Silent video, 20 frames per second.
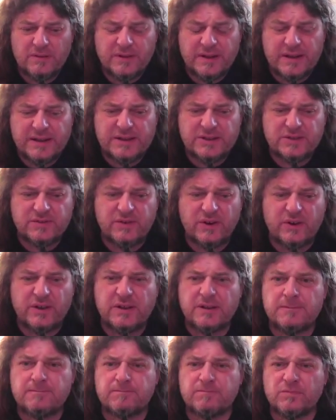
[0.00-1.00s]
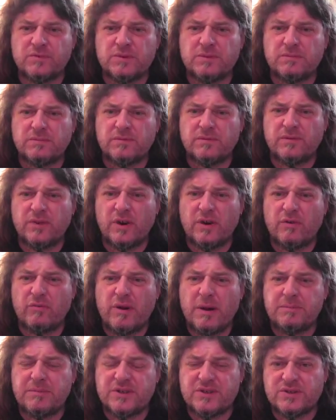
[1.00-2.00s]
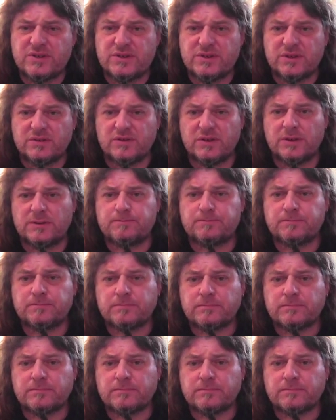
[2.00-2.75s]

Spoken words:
that is very, very reminiscent of a